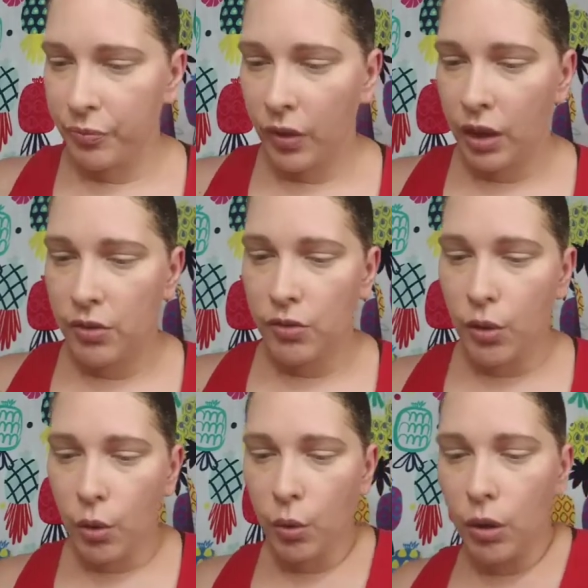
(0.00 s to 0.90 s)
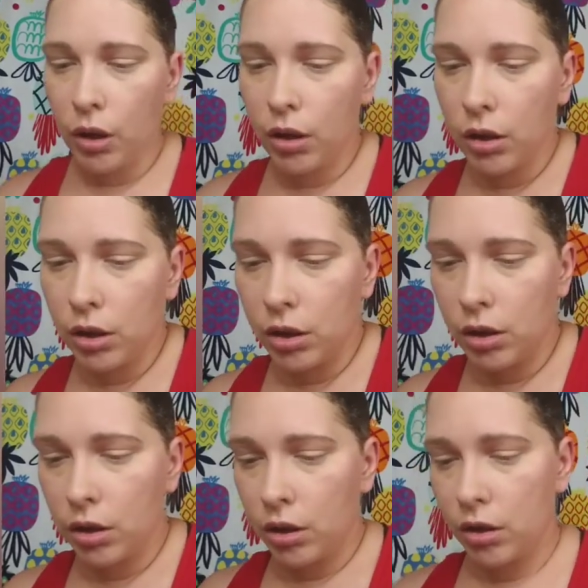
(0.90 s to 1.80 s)
so
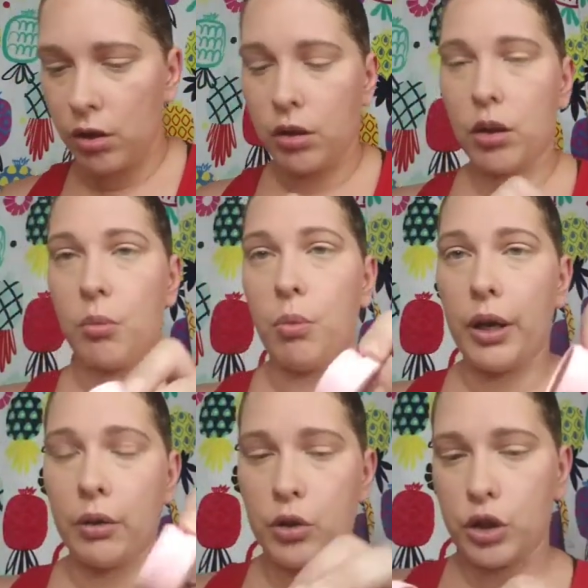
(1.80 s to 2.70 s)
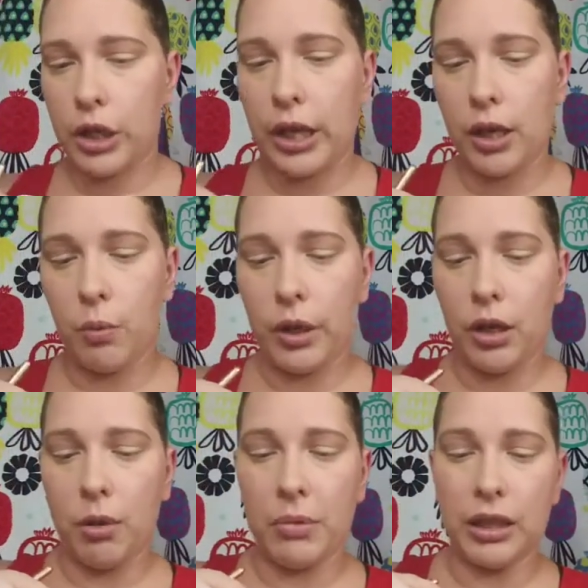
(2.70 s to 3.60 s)
the brown shade went on
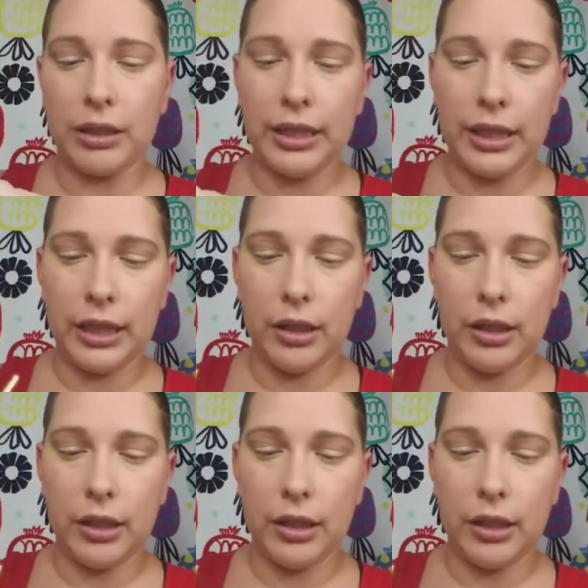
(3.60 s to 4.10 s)
my lid,